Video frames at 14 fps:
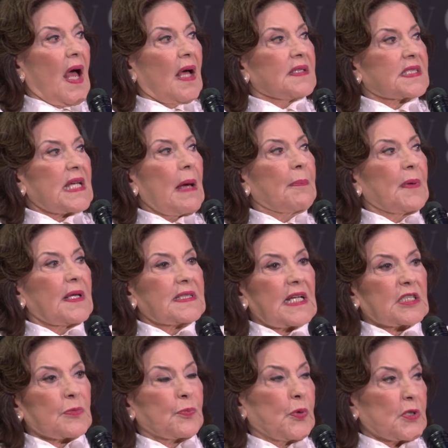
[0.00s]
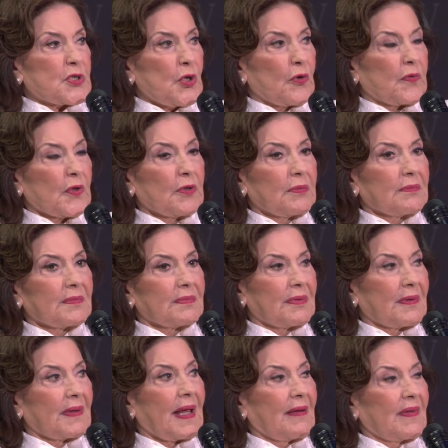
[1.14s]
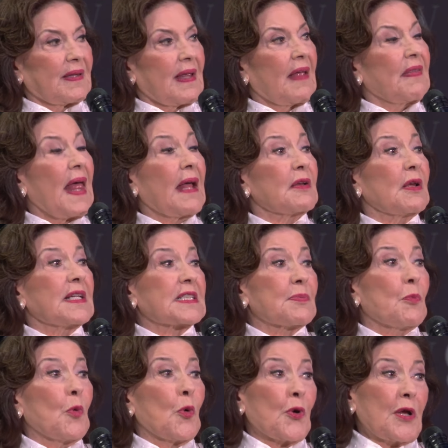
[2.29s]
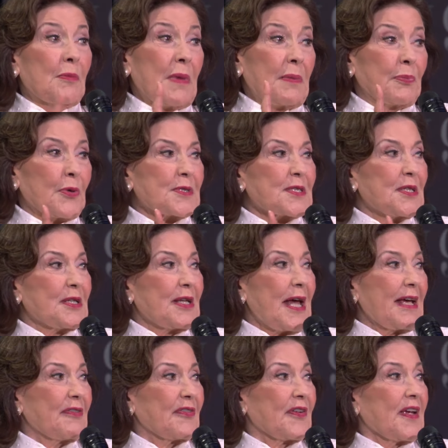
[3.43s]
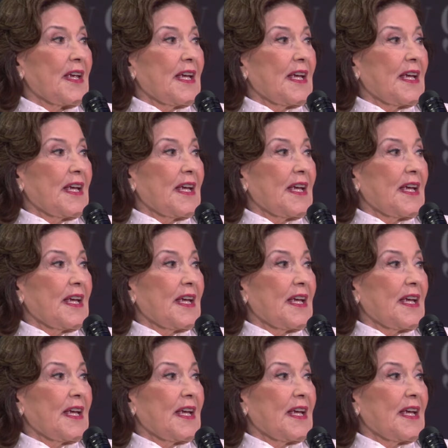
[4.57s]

Stop being such a pushover. And that is more in my personal life.